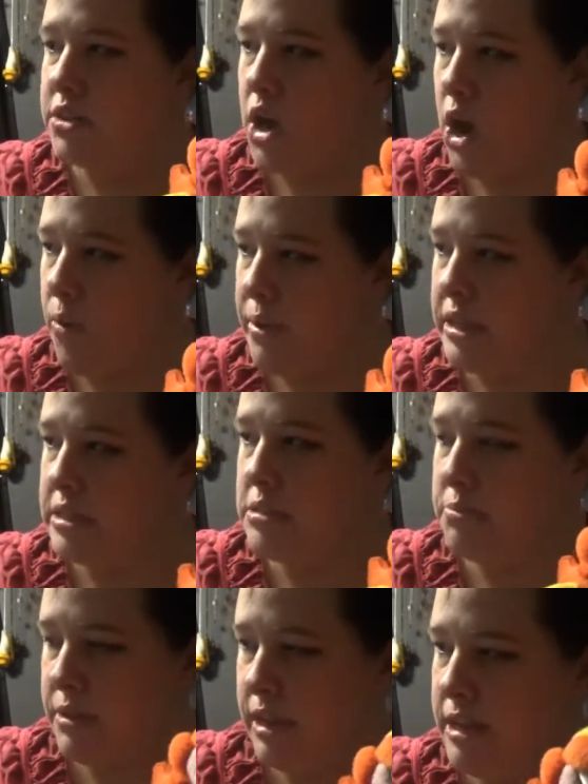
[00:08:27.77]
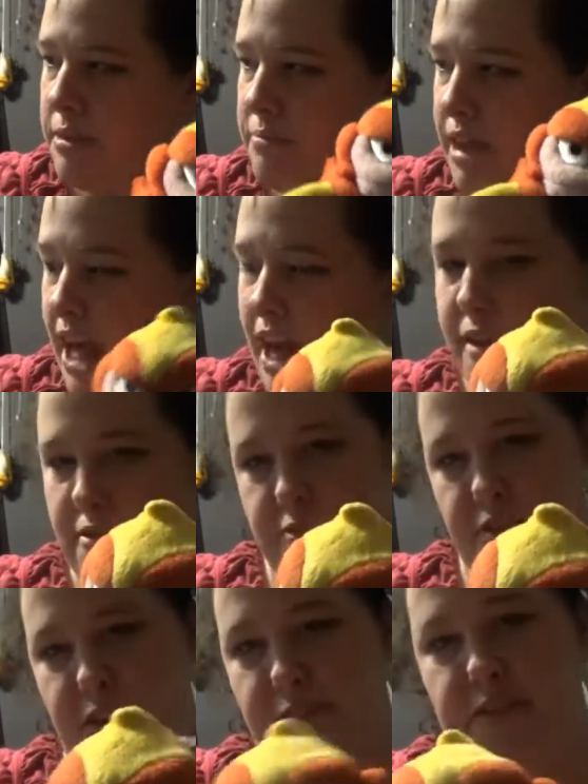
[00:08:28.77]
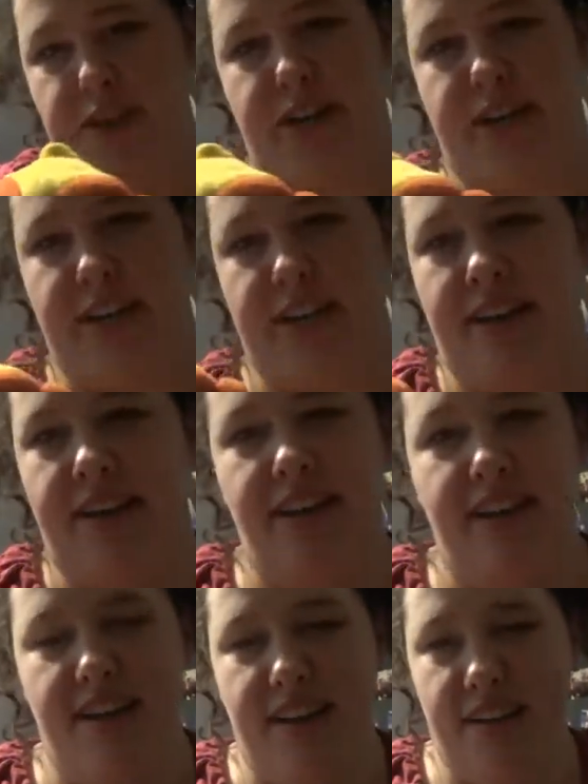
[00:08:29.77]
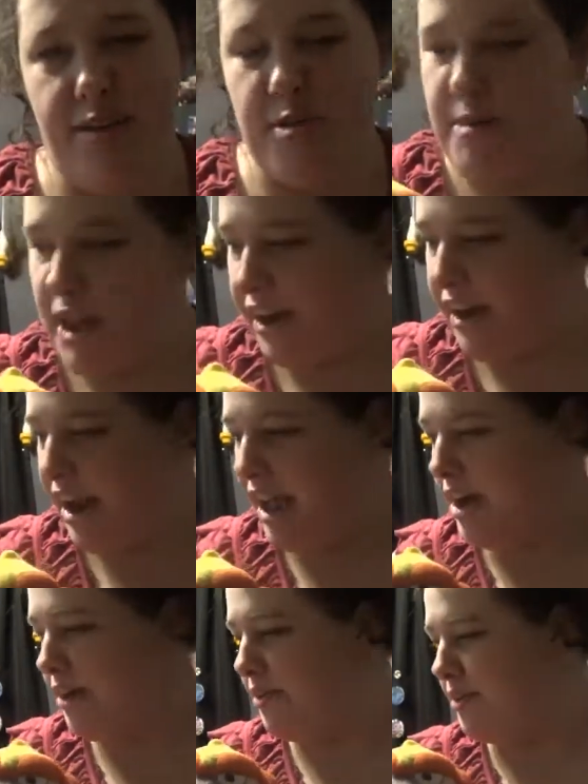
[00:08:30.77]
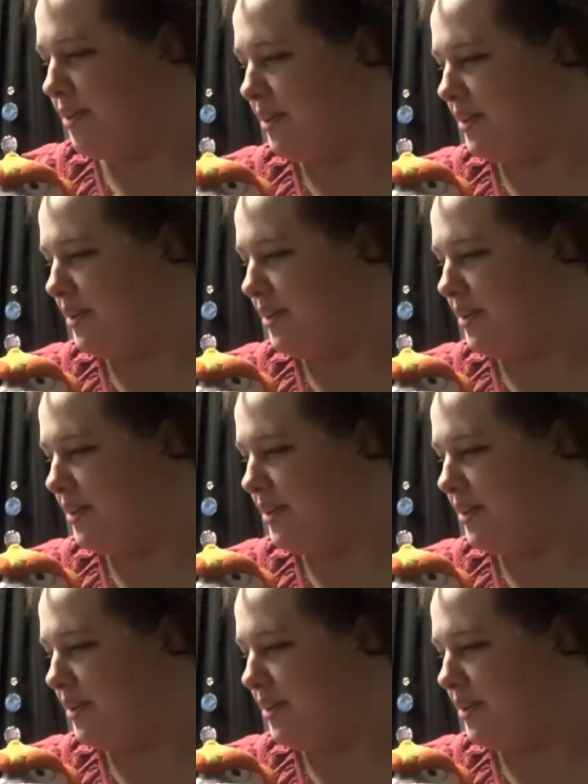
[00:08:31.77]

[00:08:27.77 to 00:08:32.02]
always been my favorite. No matter how...